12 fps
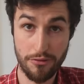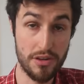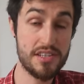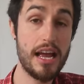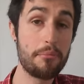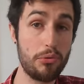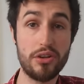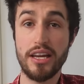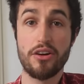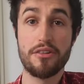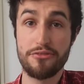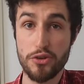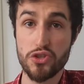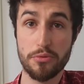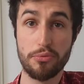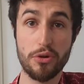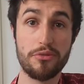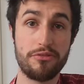For example, here at Future
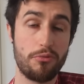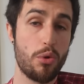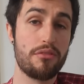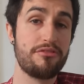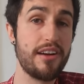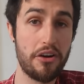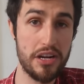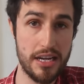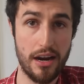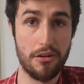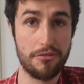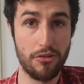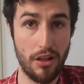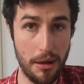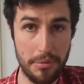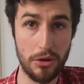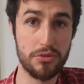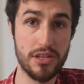Proof, we're very careful
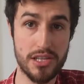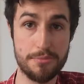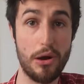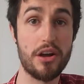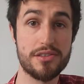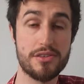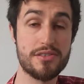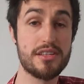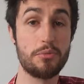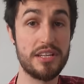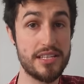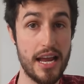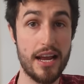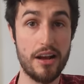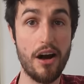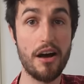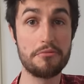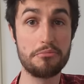about the sponsors that we
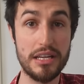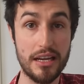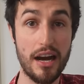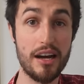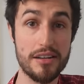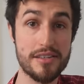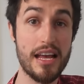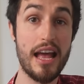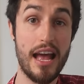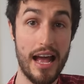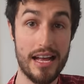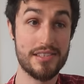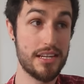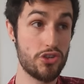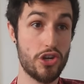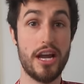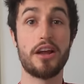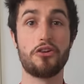take on because as a
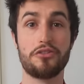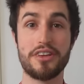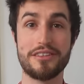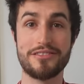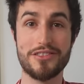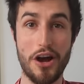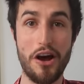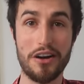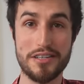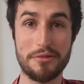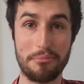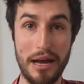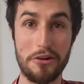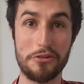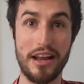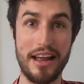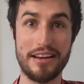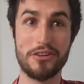channel that talks
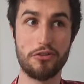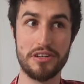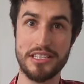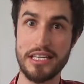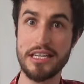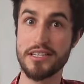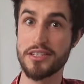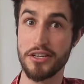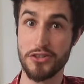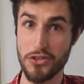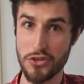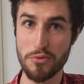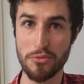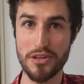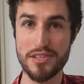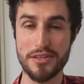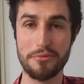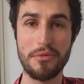about and critiques
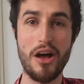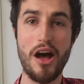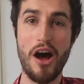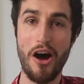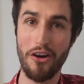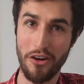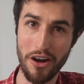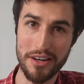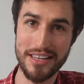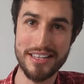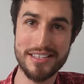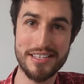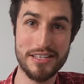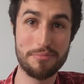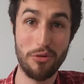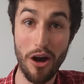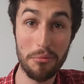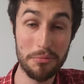consumerism, our audience is
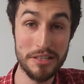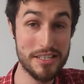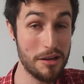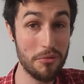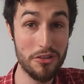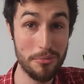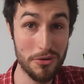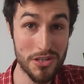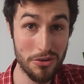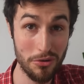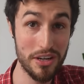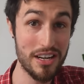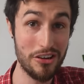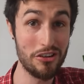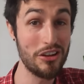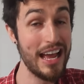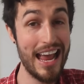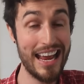probably some of the most
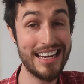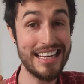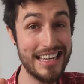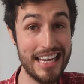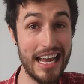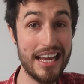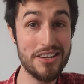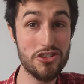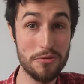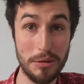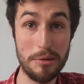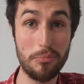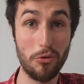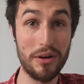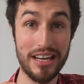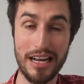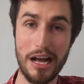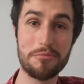critical and engaged people
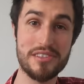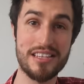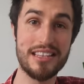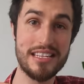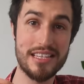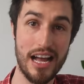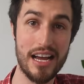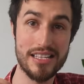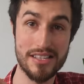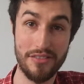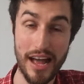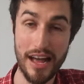when it comes to these kinds of